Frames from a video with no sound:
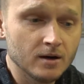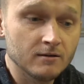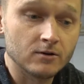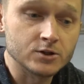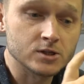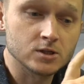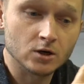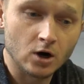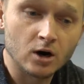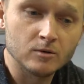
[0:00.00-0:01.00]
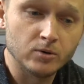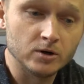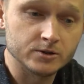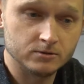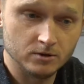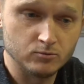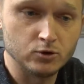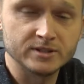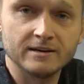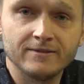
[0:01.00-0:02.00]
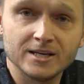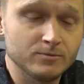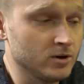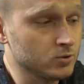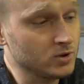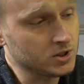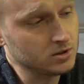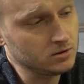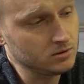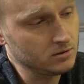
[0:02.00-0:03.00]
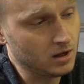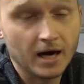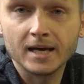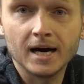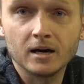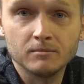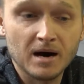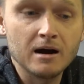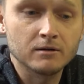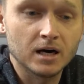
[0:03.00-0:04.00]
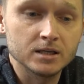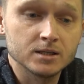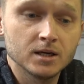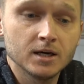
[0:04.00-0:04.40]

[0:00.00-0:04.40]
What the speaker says: Versus the car bolts, the multi-phase bolts, which I got on my rods,